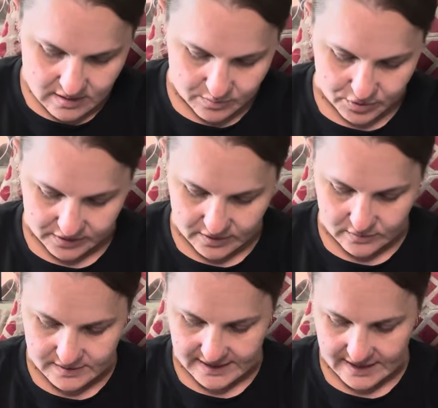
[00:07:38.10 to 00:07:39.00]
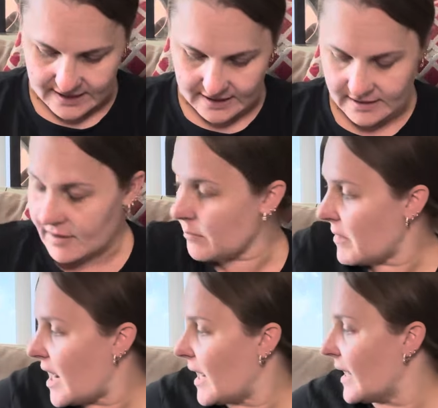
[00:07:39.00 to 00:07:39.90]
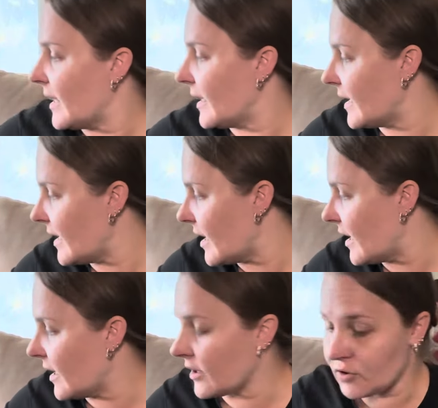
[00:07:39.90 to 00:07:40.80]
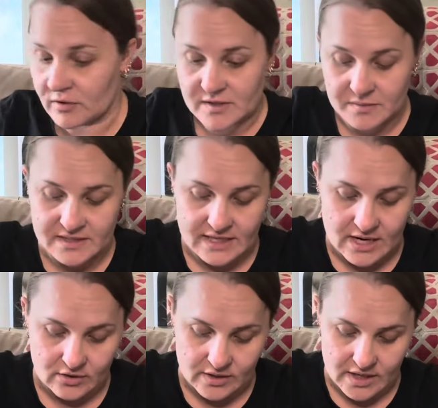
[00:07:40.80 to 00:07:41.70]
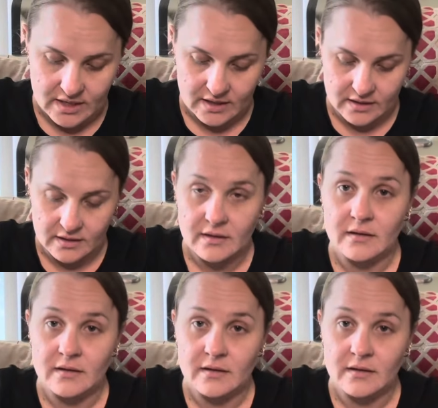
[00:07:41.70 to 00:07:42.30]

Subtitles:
Put those in my Christmas earring